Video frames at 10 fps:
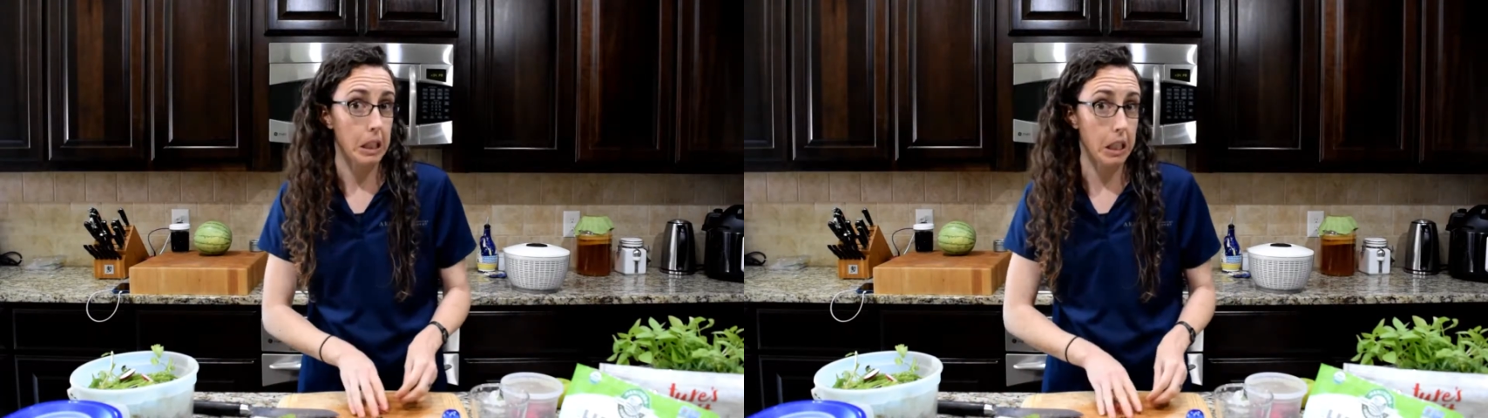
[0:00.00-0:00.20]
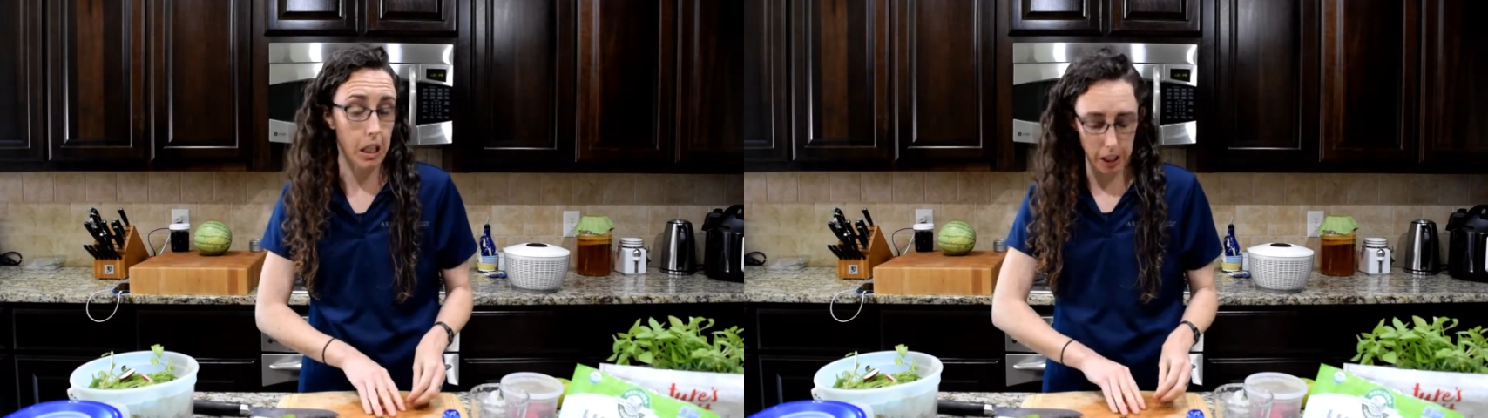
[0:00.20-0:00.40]

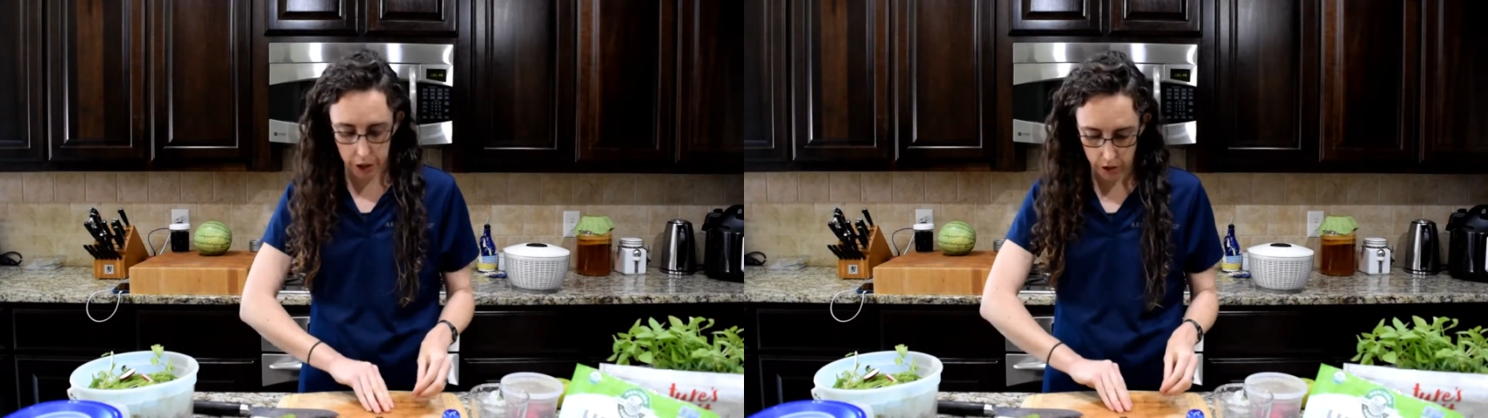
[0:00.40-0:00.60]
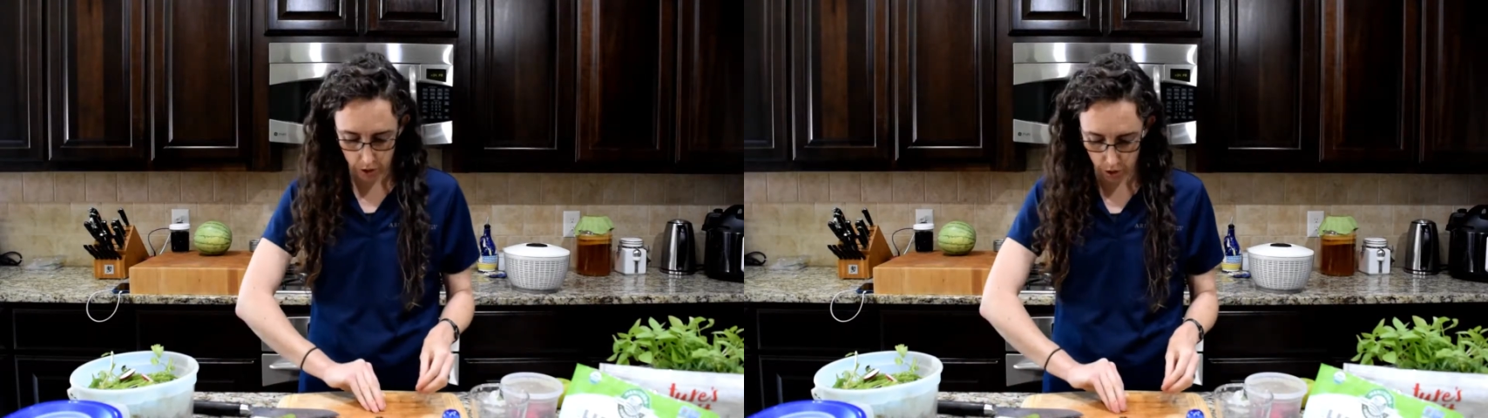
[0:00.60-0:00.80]
lot of
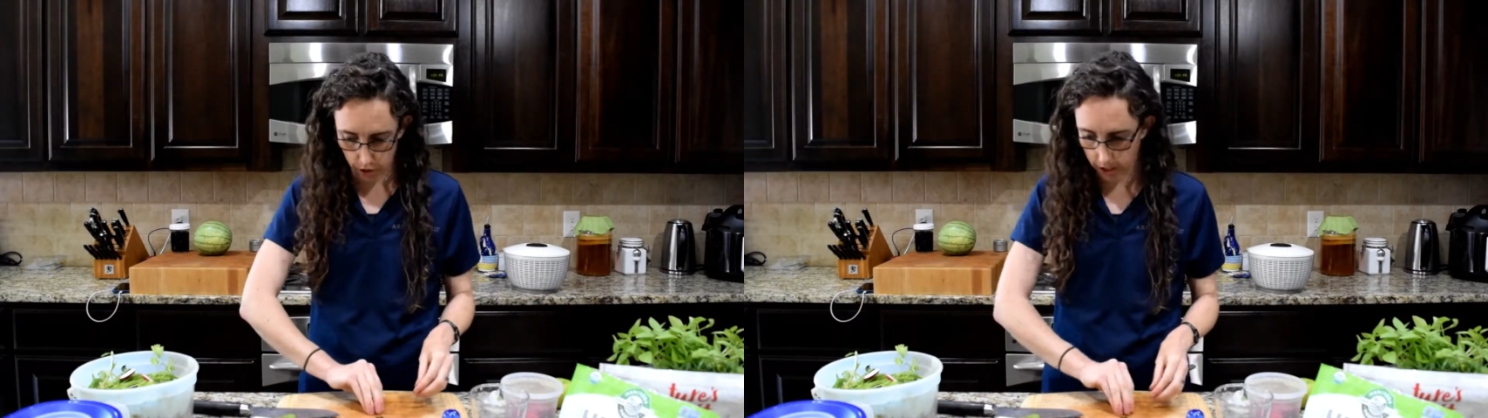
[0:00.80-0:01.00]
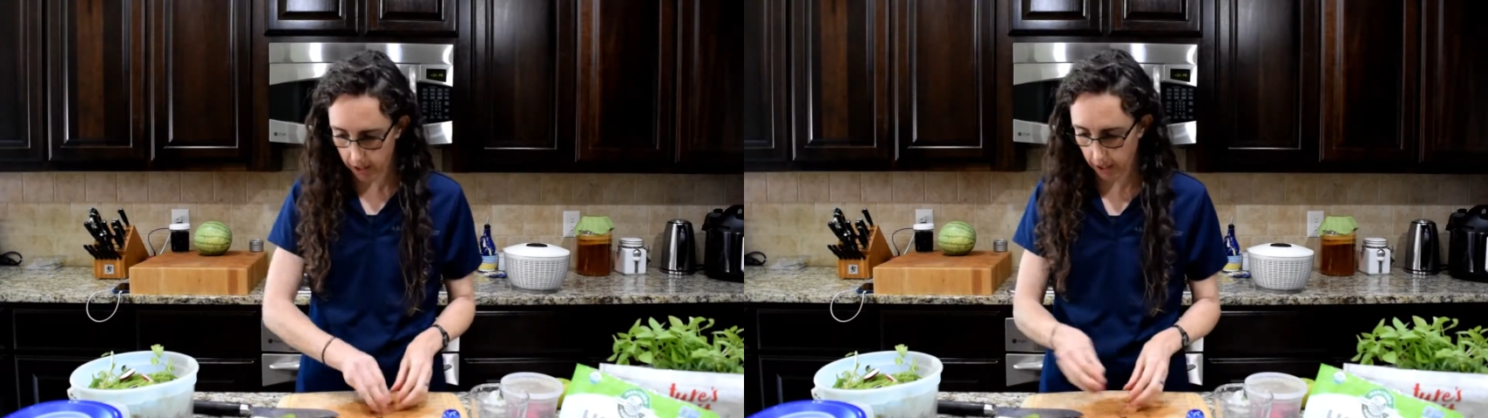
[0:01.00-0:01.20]
good
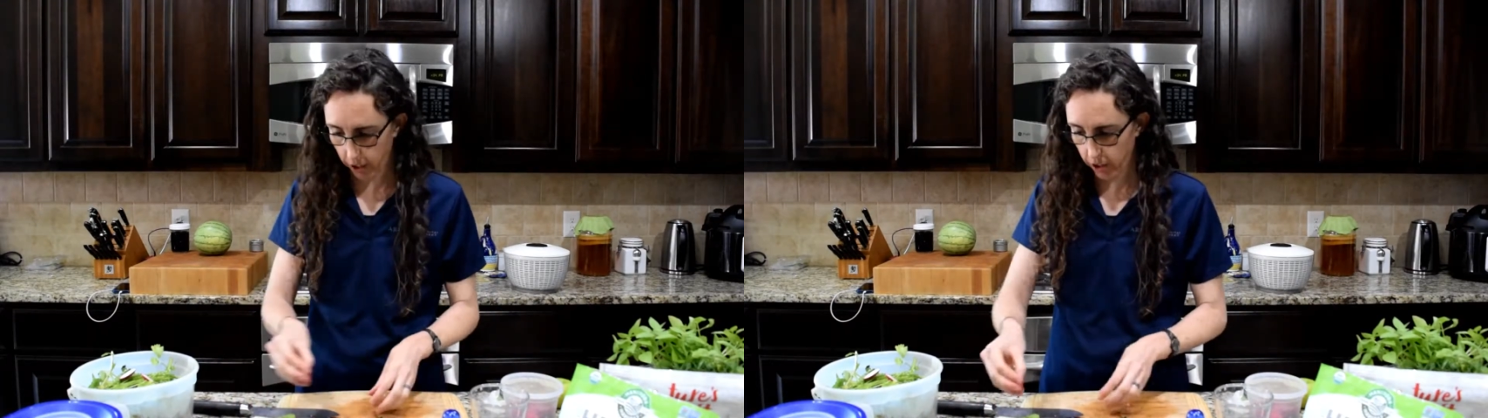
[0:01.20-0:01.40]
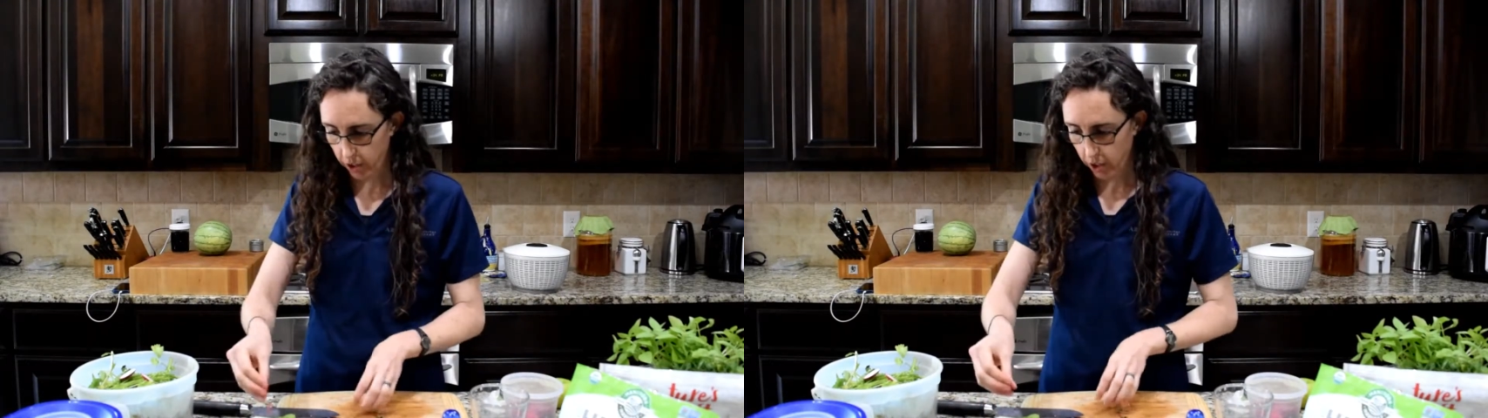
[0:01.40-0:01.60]
nutrients
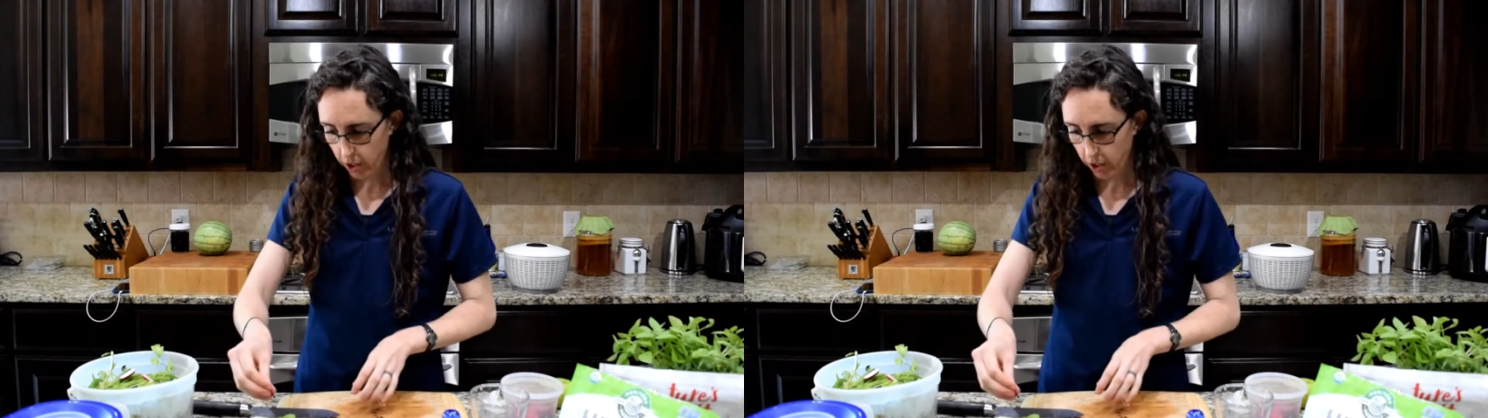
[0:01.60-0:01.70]
there.